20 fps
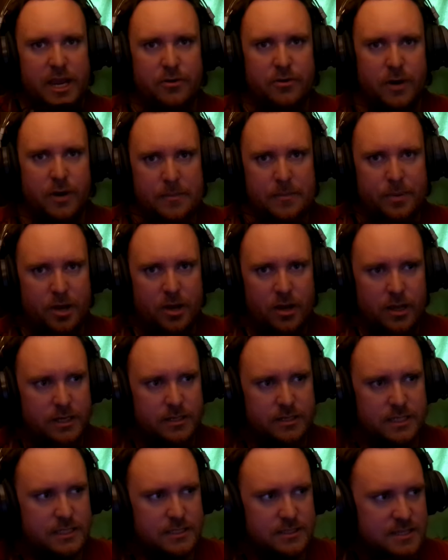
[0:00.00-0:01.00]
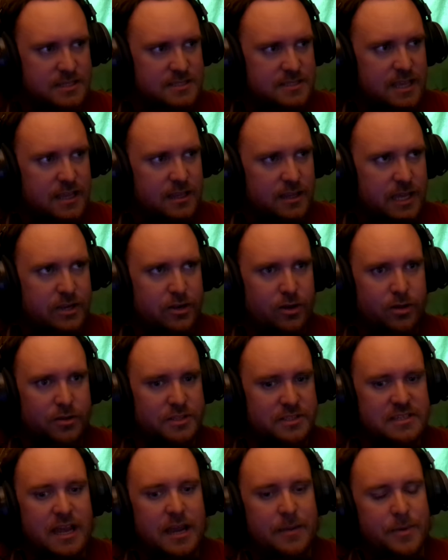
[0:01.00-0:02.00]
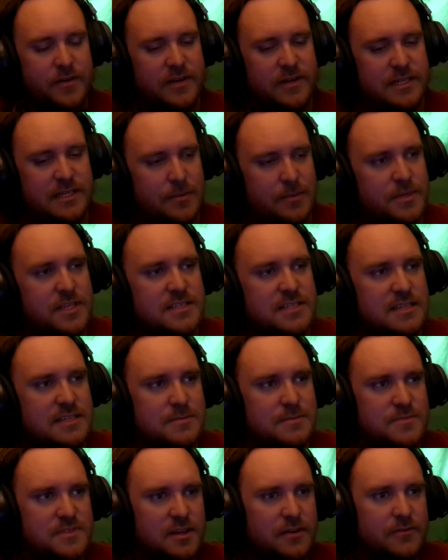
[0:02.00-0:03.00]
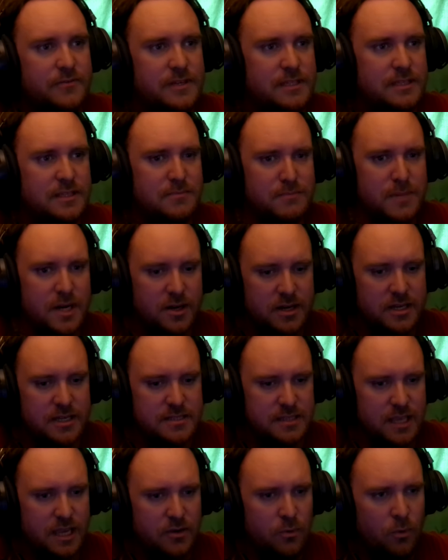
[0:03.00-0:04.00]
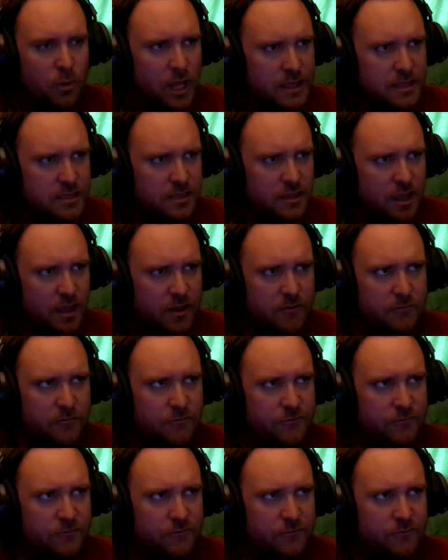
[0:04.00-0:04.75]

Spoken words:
My grandpa does that like all the time. Every time he sees himself in the mirror, he's like, what the